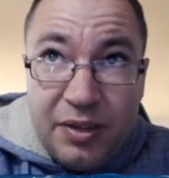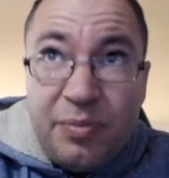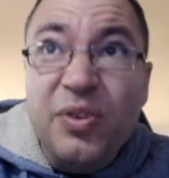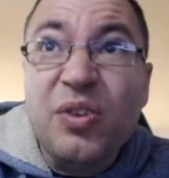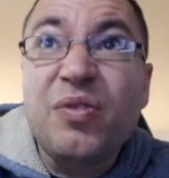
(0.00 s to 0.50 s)

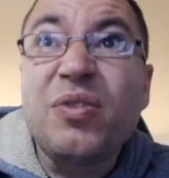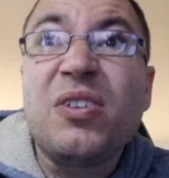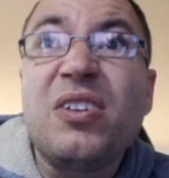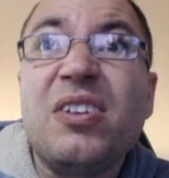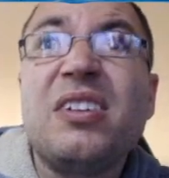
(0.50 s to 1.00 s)
Beautiful
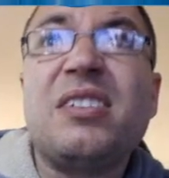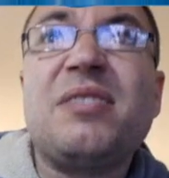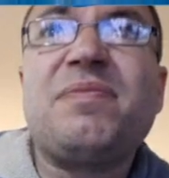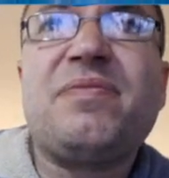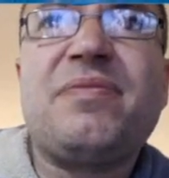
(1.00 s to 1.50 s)
card.
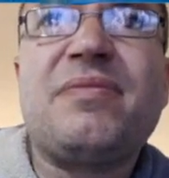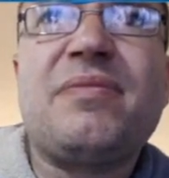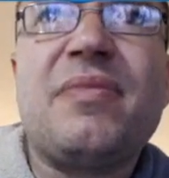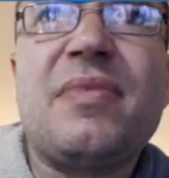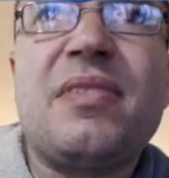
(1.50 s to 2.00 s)

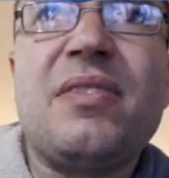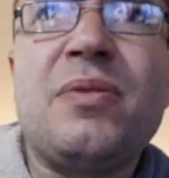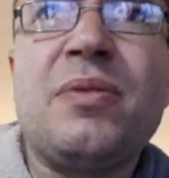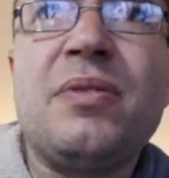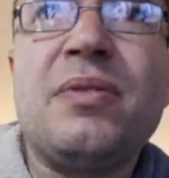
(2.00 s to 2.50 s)

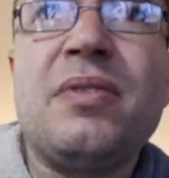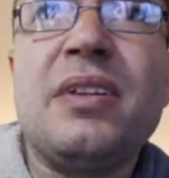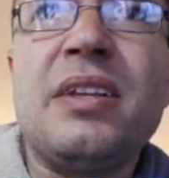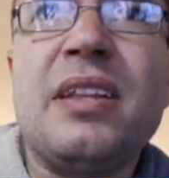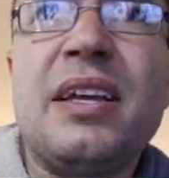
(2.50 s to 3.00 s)

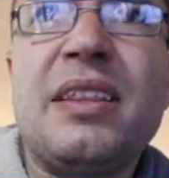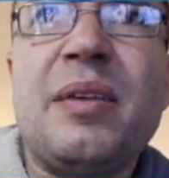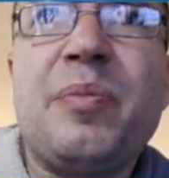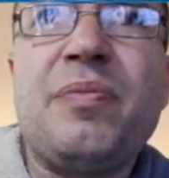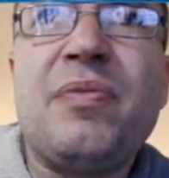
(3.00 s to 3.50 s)
Really like
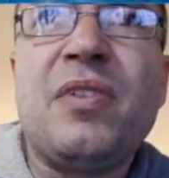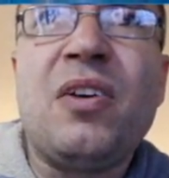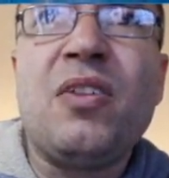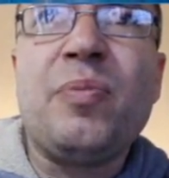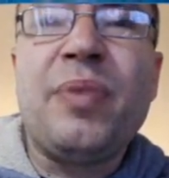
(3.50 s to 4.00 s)
that
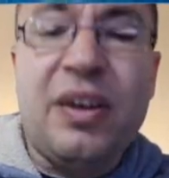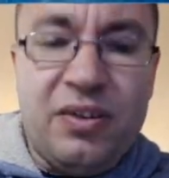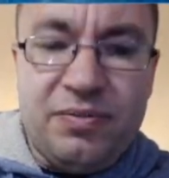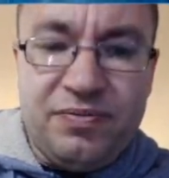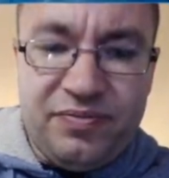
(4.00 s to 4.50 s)
hollow
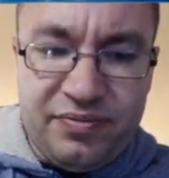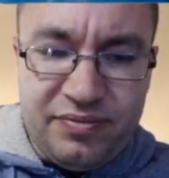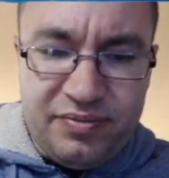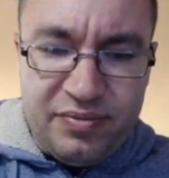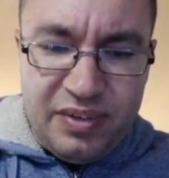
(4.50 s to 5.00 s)
pattern.
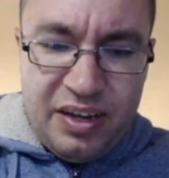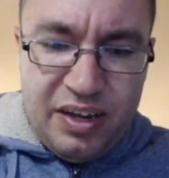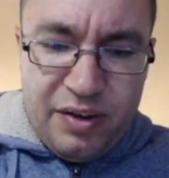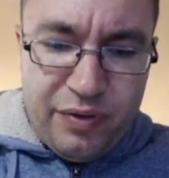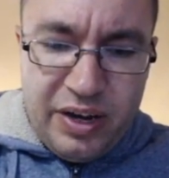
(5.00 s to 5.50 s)

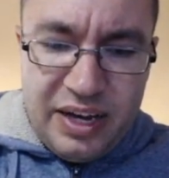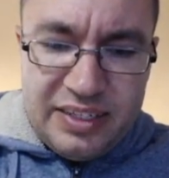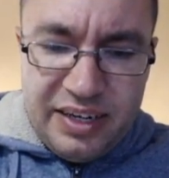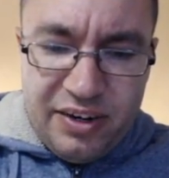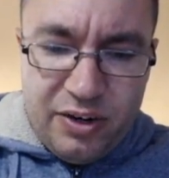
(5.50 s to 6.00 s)
If you
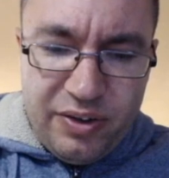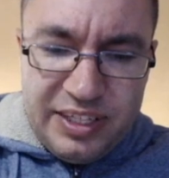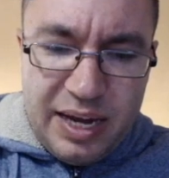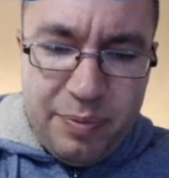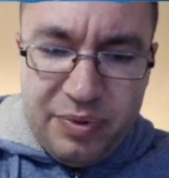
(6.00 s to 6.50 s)
guys didn't know, the
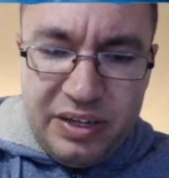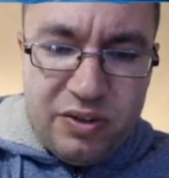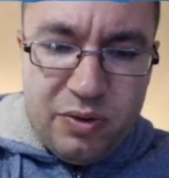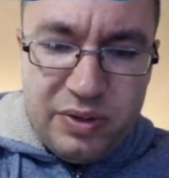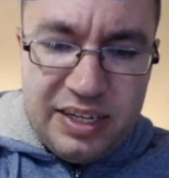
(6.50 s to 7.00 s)
Japanese
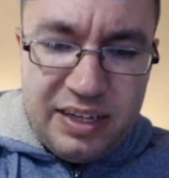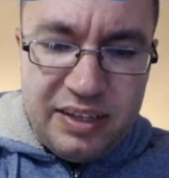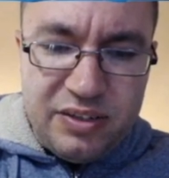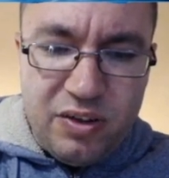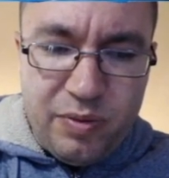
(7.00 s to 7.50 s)
always had
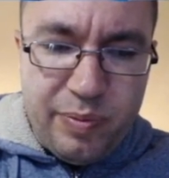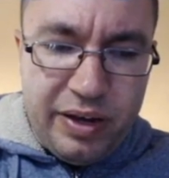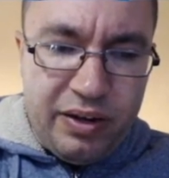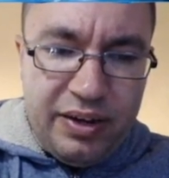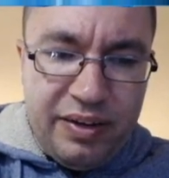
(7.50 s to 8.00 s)
this hollow
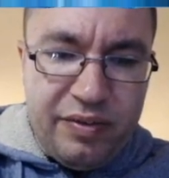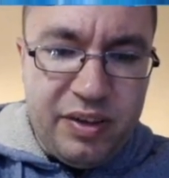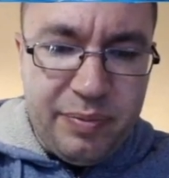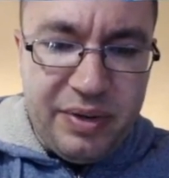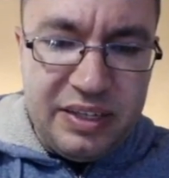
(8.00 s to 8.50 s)
pattern, even
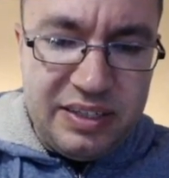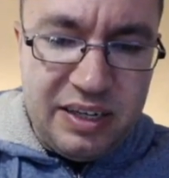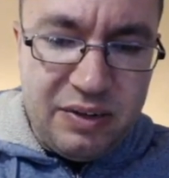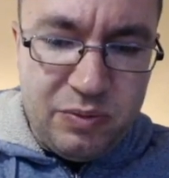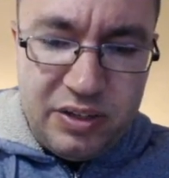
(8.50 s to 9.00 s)
on the base
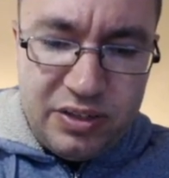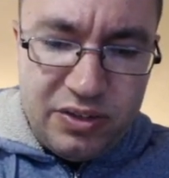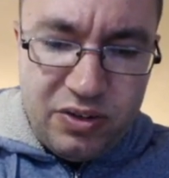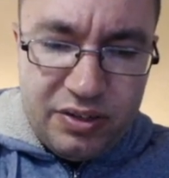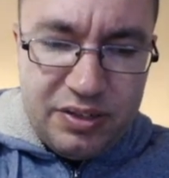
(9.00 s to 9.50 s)
set with the
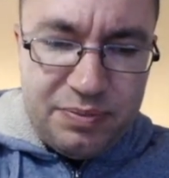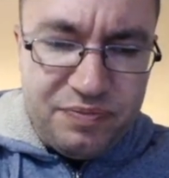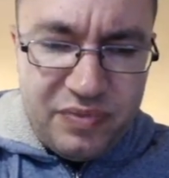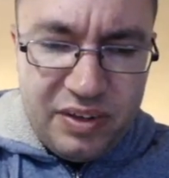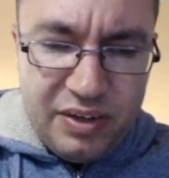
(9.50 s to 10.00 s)

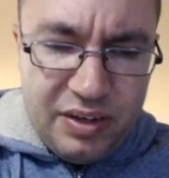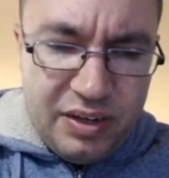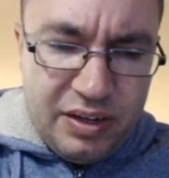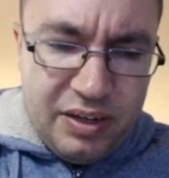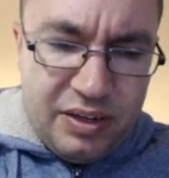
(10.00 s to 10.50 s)
stars.
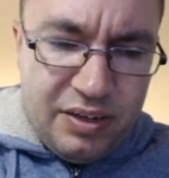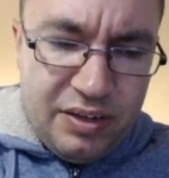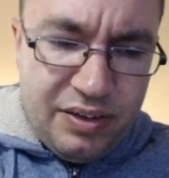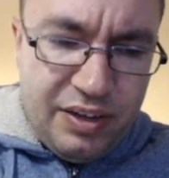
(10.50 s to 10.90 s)
The